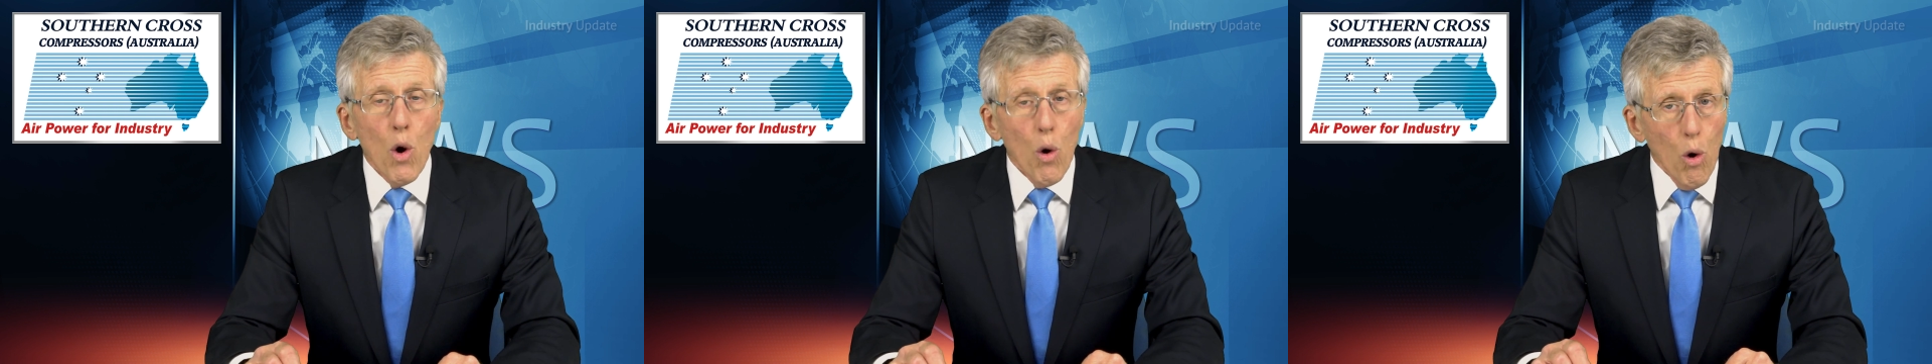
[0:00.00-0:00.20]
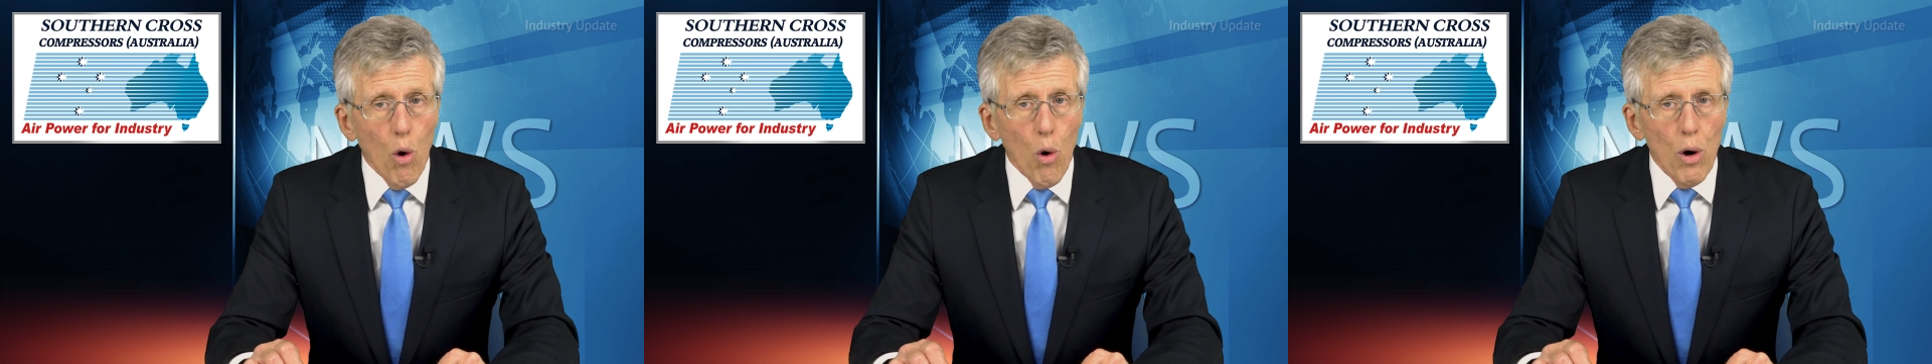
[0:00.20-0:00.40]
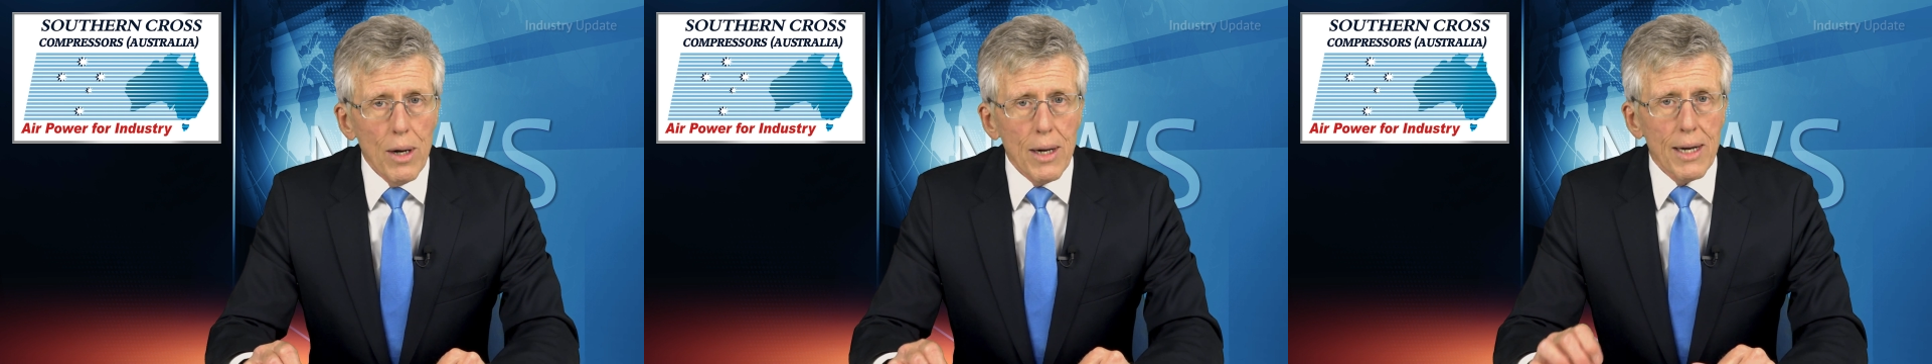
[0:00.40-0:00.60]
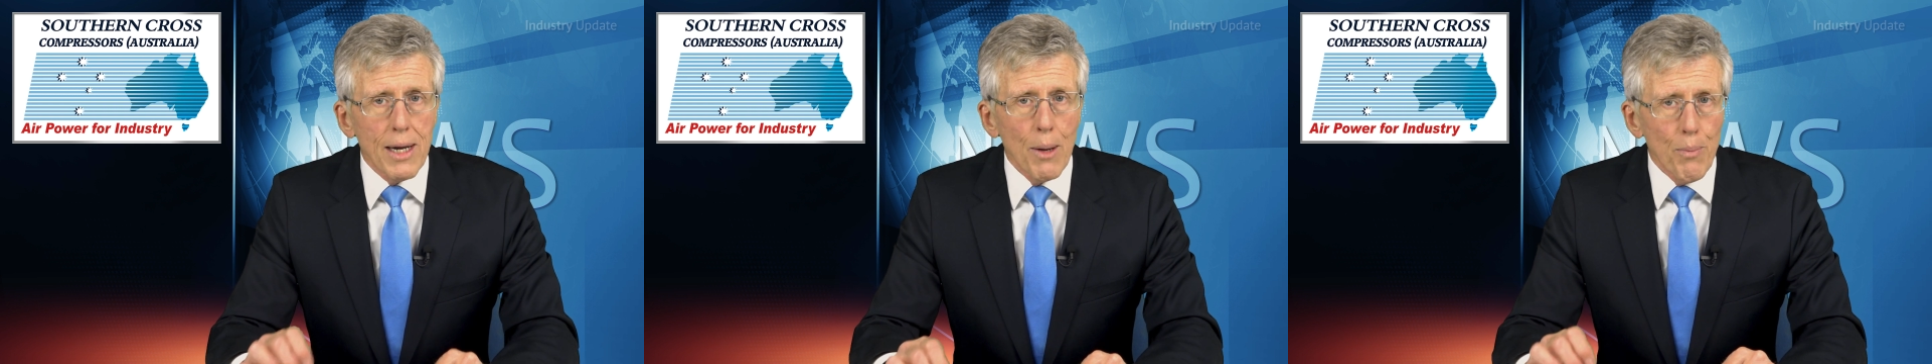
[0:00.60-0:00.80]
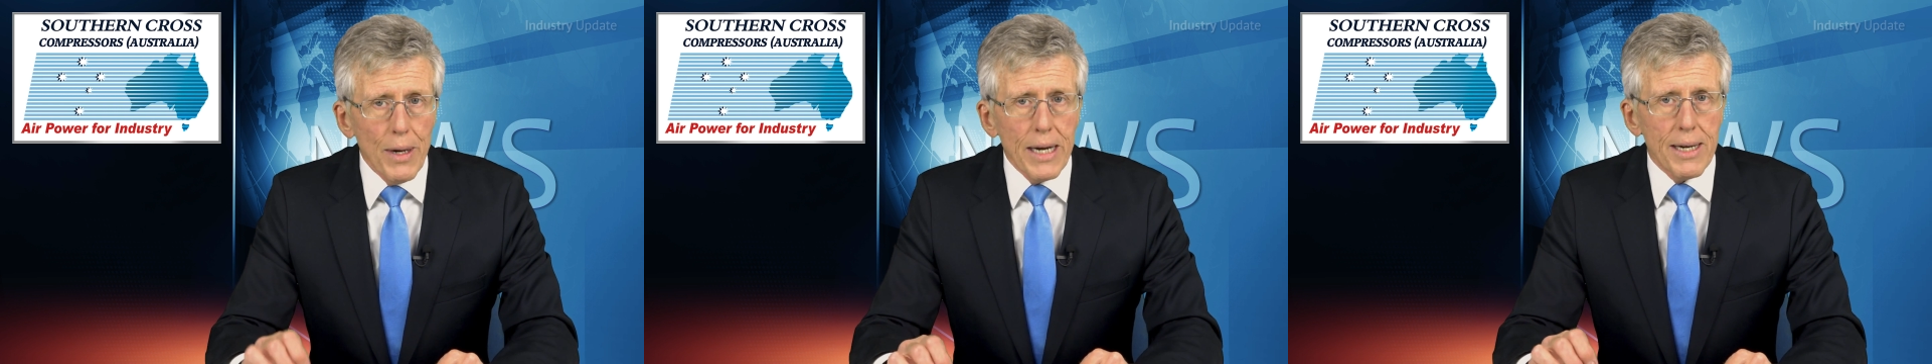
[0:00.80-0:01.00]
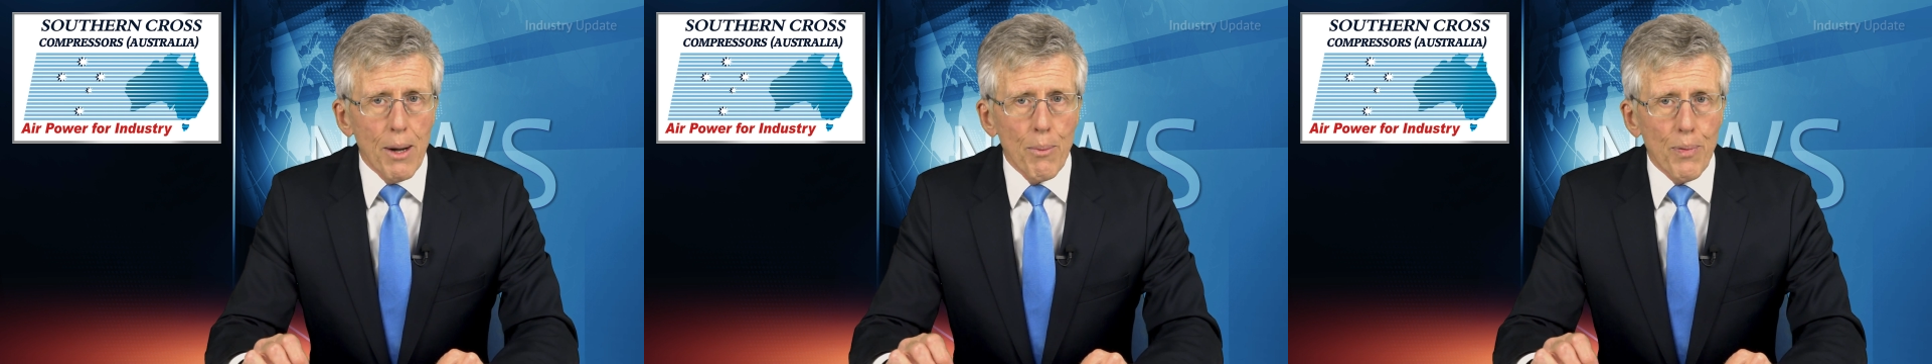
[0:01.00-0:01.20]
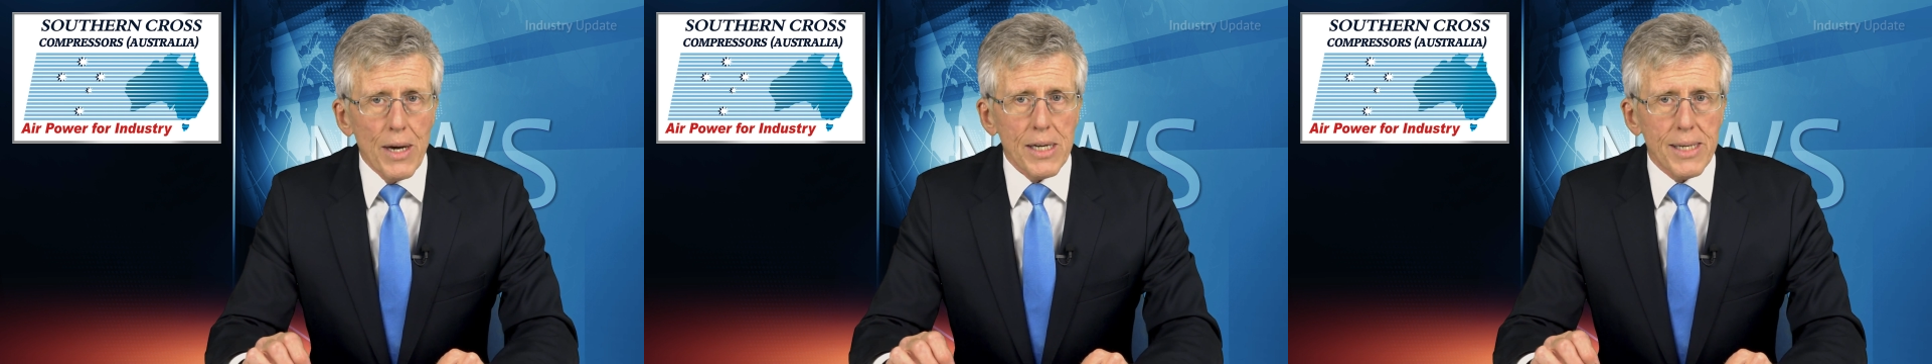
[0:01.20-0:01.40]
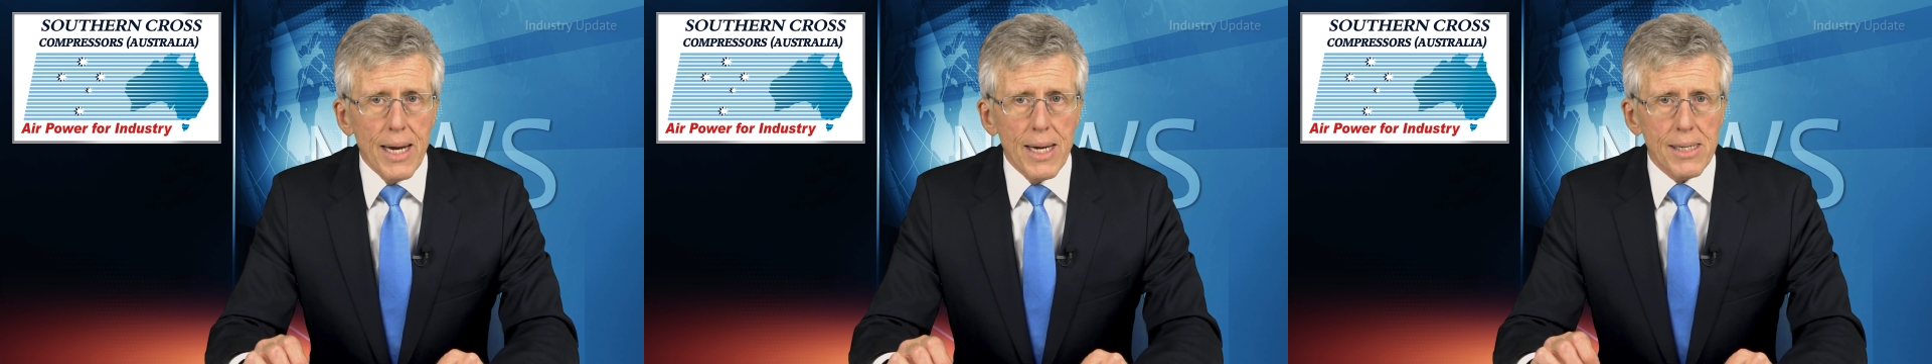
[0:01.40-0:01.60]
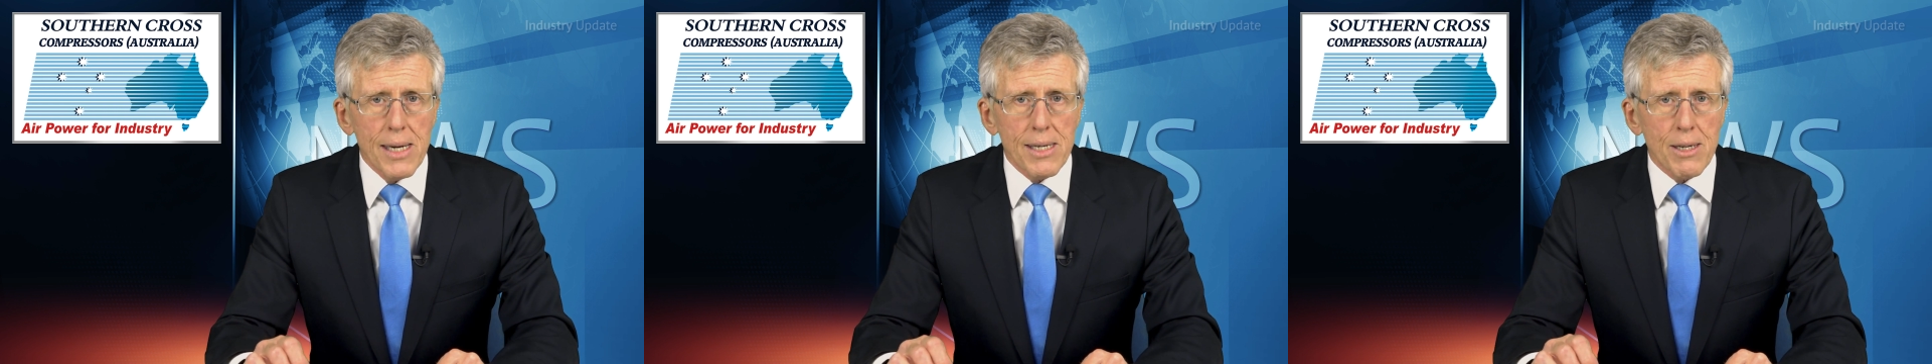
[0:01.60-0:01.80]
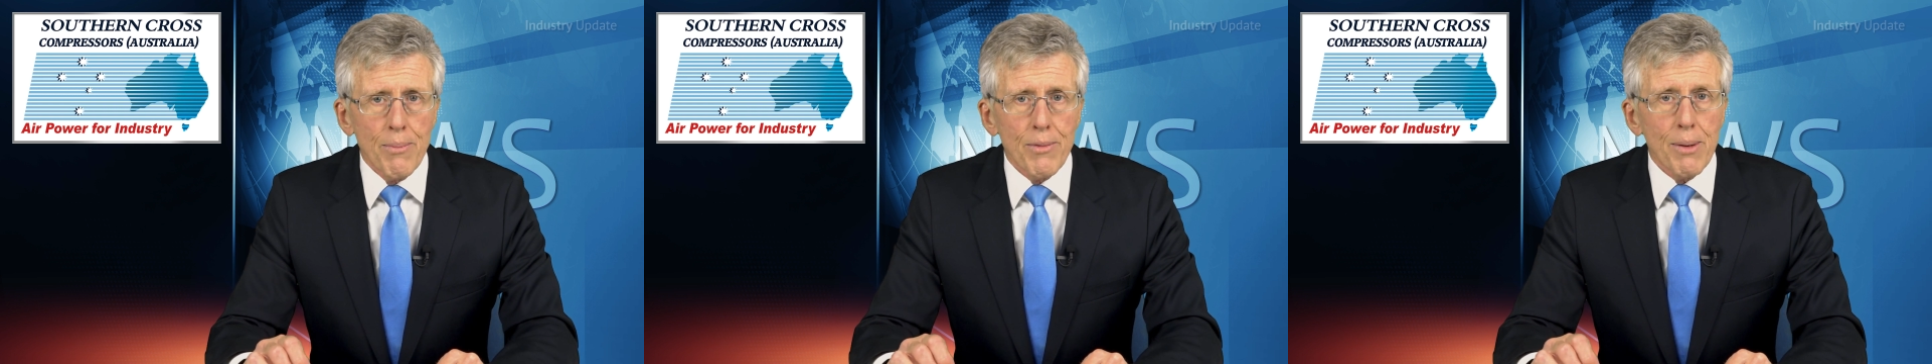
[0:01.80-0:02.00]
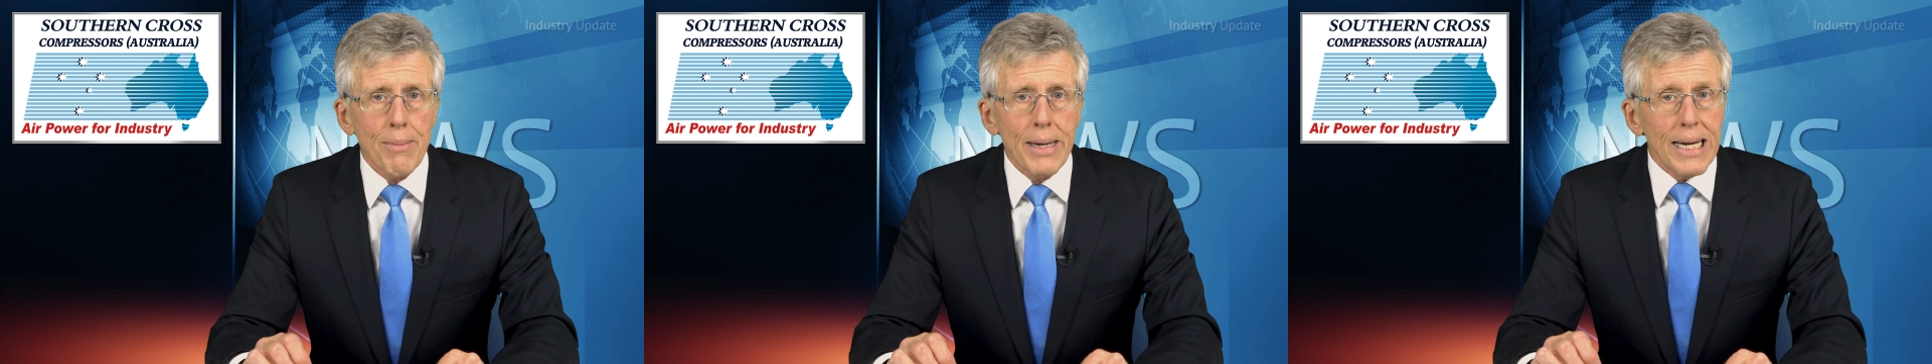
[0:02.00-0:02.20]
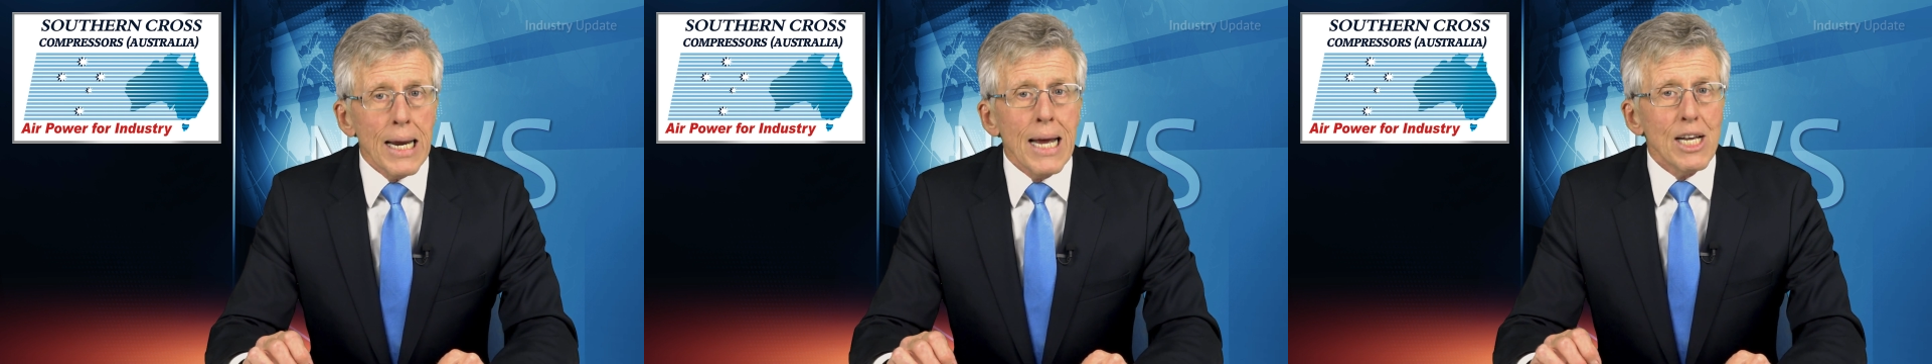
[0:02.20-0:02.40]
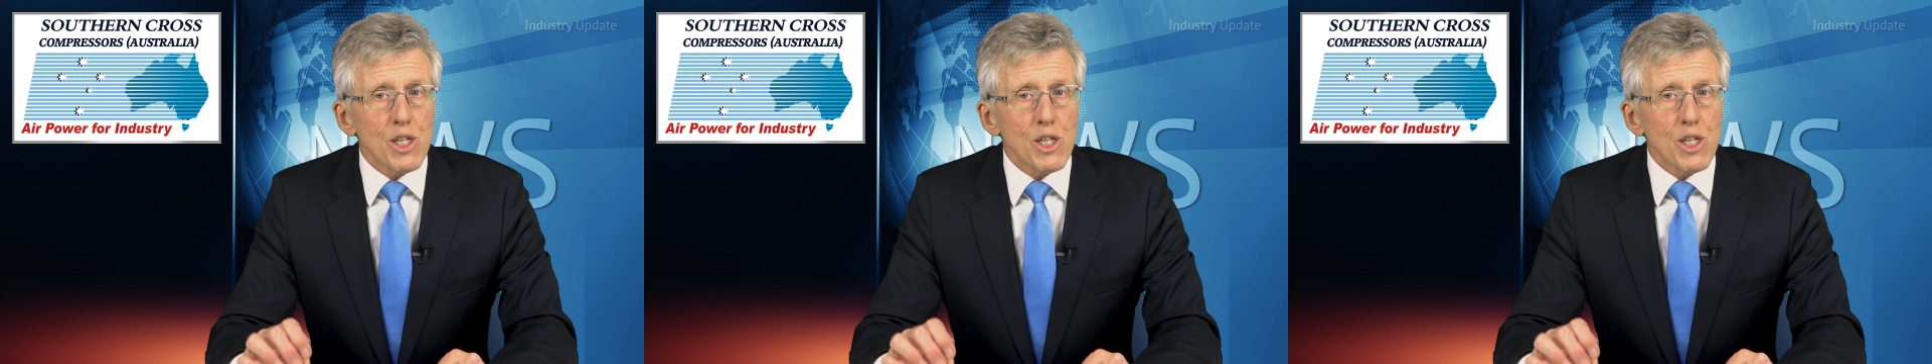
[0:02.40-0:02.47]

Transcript: or a complete compressed air system to meet